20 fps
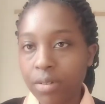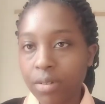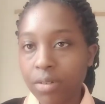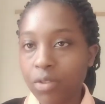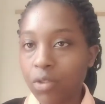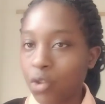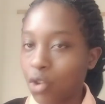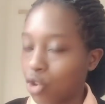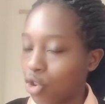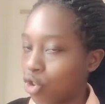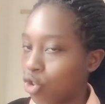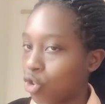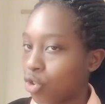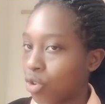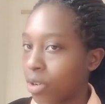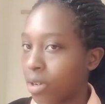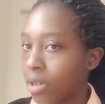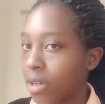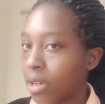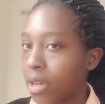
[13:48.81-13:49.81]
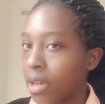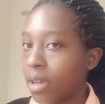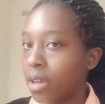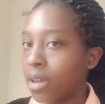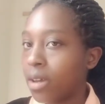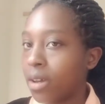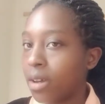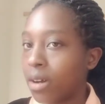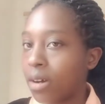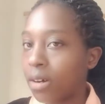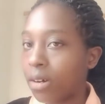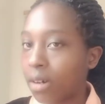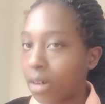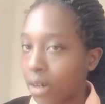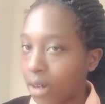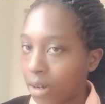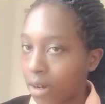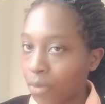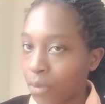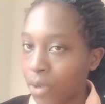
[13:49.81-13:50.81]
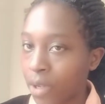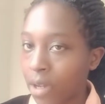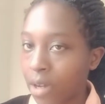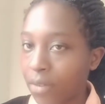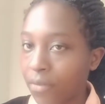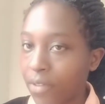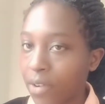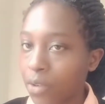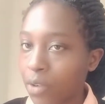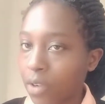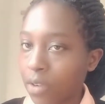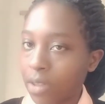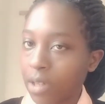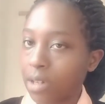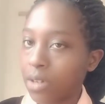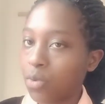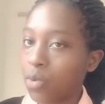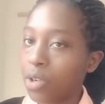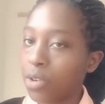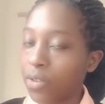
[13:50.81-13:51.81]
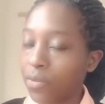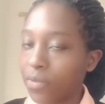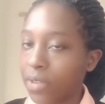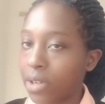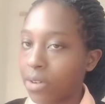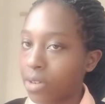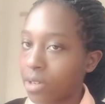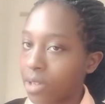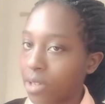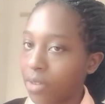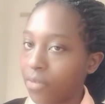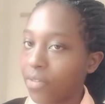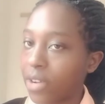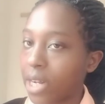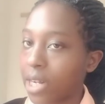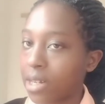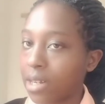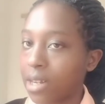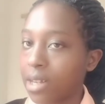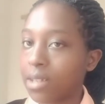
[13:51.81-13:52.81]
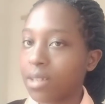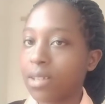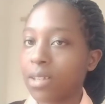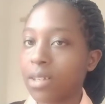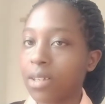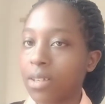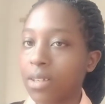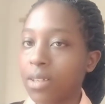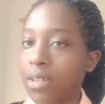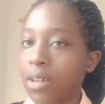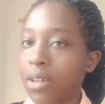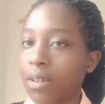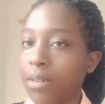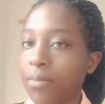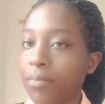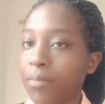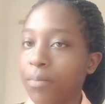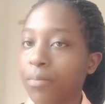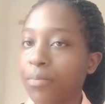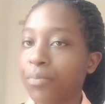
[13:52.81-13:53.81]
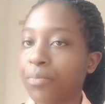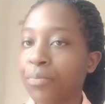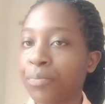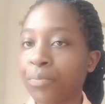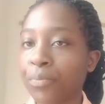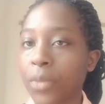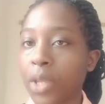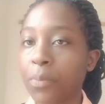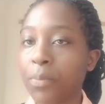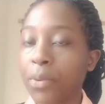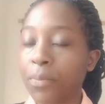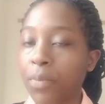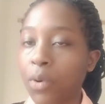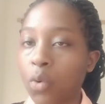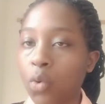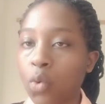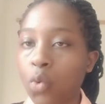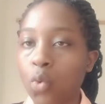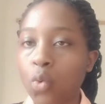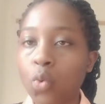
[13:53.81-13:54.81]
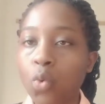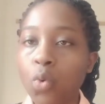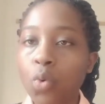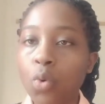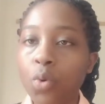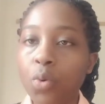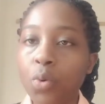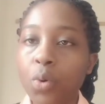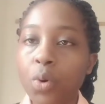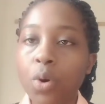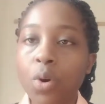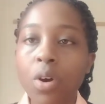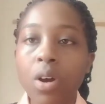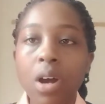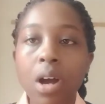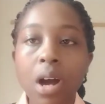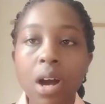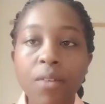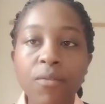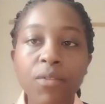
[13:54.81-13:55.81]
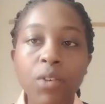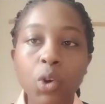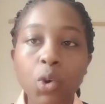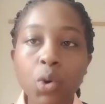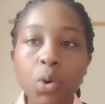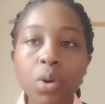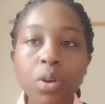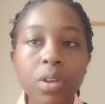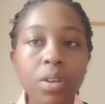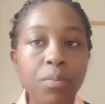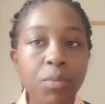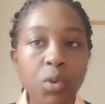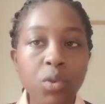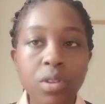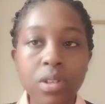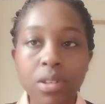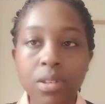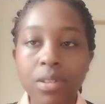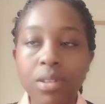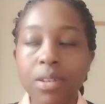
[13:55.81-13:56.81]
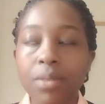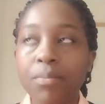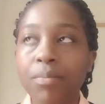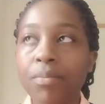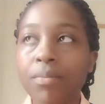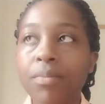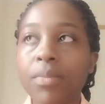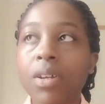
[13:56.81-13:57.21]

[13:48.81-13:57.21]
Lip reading: We have found out that one of the risk factors is people who have low immune system.